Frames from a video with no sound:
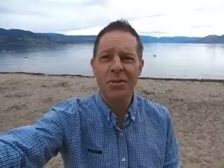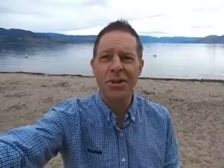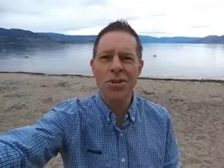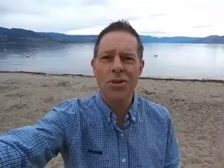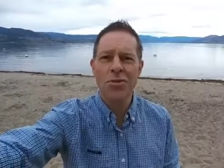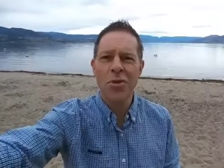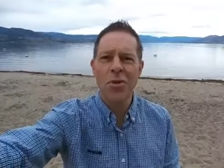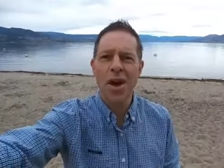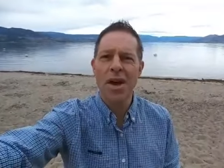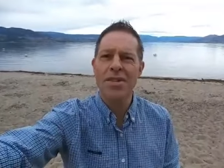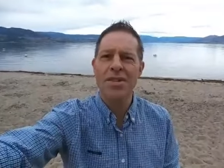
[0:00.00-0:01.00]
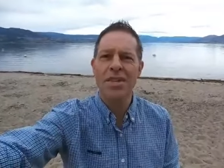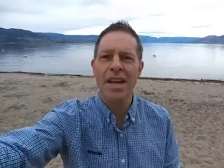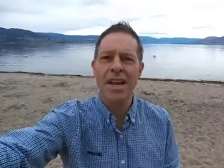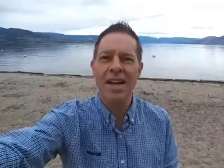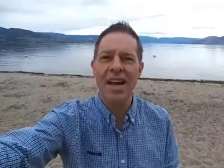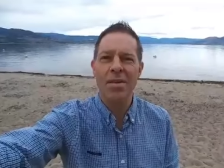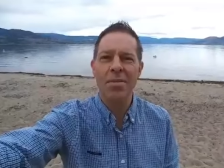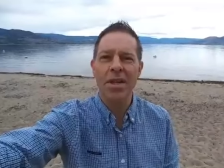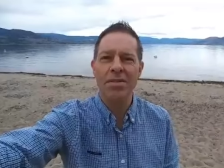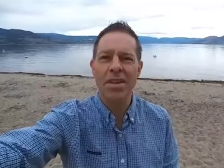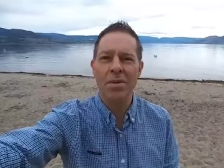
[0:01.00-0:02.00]
Is there a future for us? And
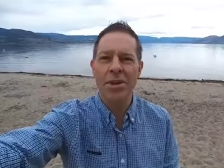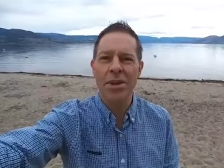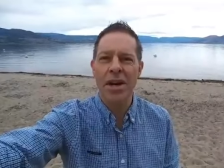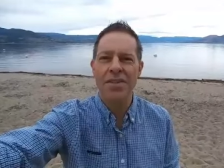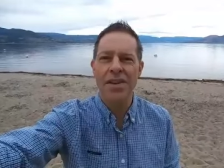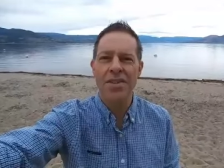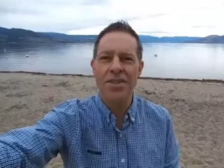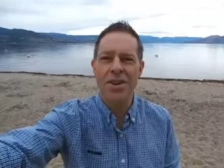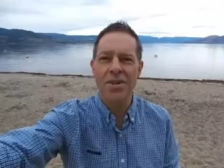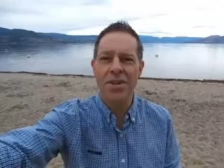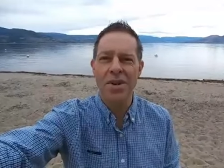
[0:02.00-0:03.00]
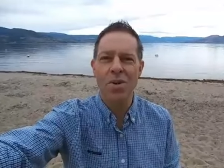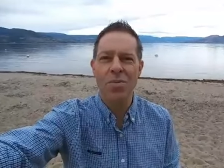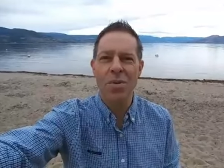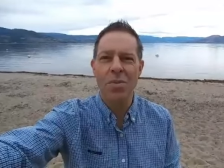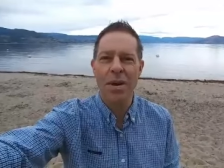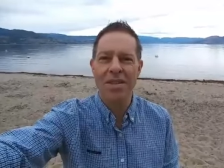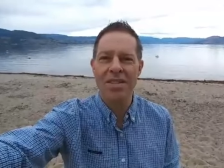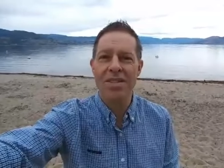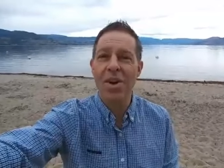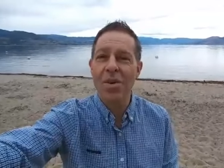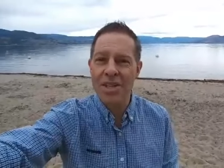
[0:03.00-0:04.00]
I believe that with God, there is always hope. The
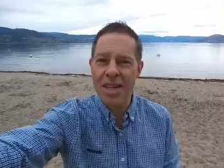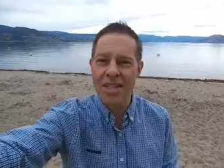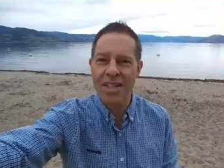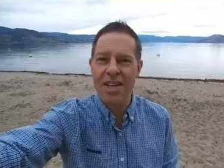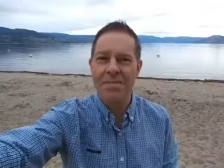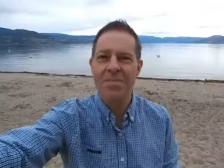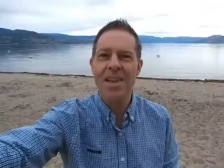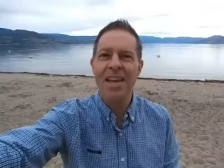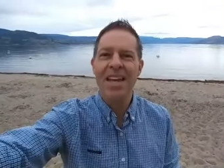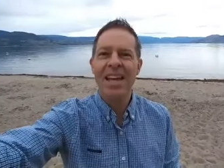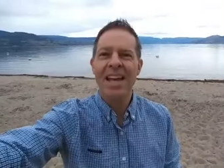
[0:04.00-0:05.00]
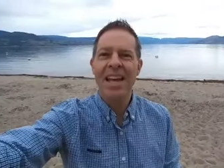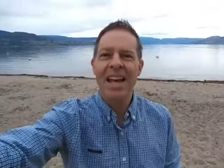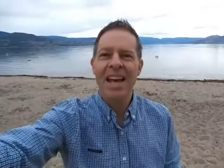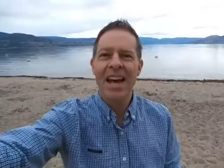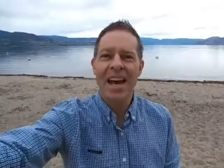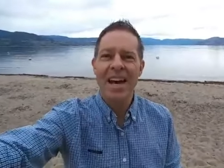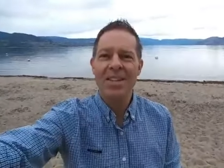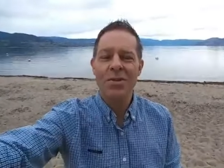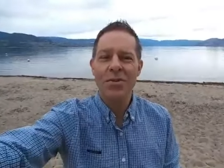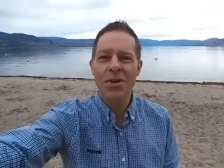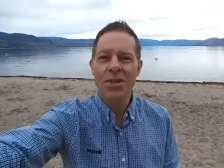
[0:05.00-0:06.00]
best is always yet to come.
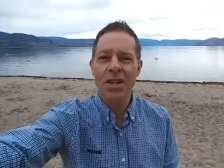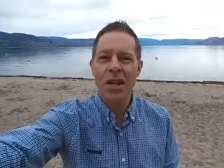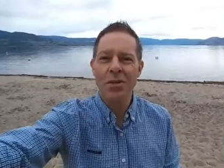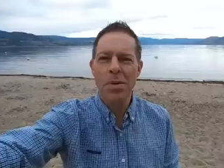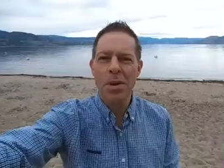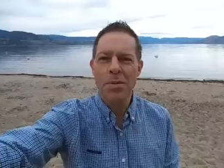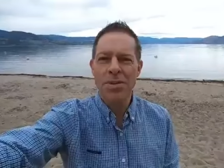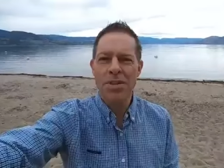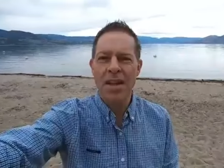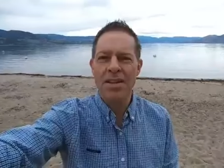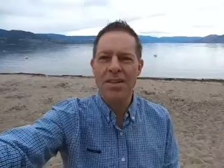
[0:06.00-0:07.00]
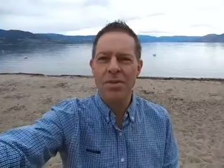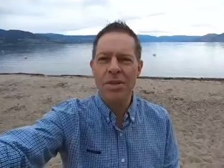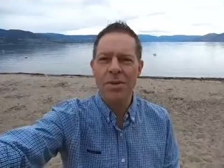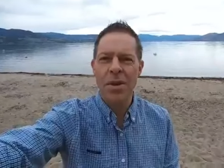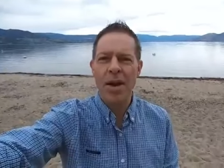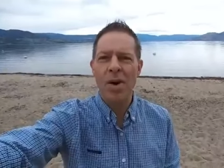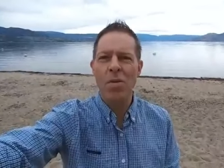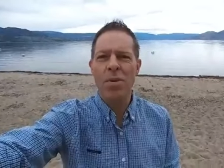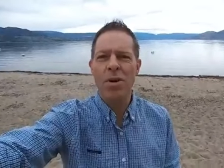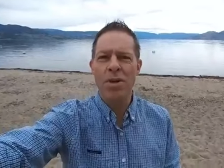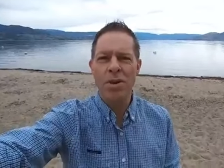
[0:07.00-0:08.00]
Uh, so, first, to love people, second, to inspire
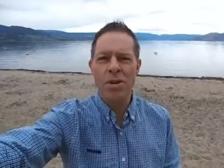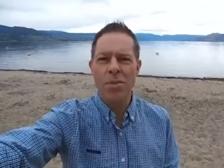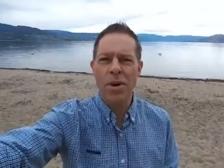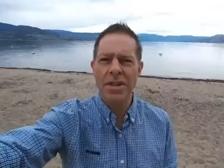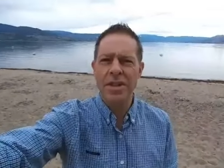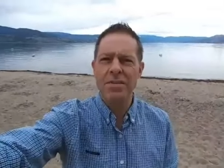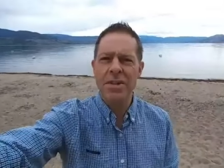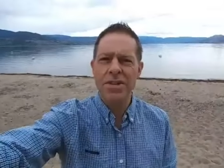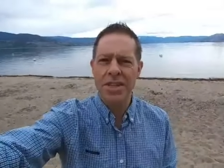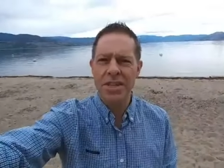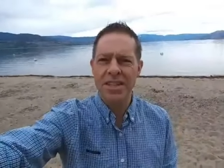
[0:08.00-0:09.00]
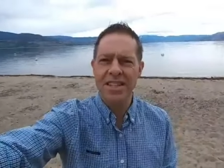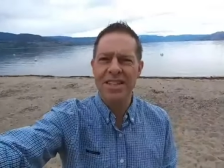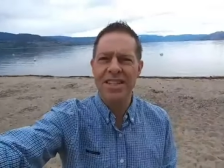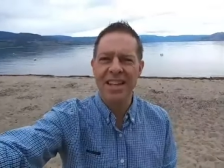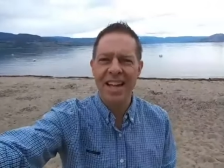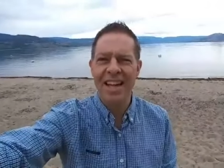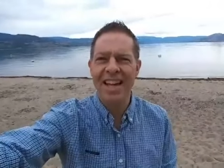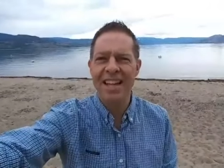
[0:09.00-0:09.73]
hope, and third, to point them to Jesus.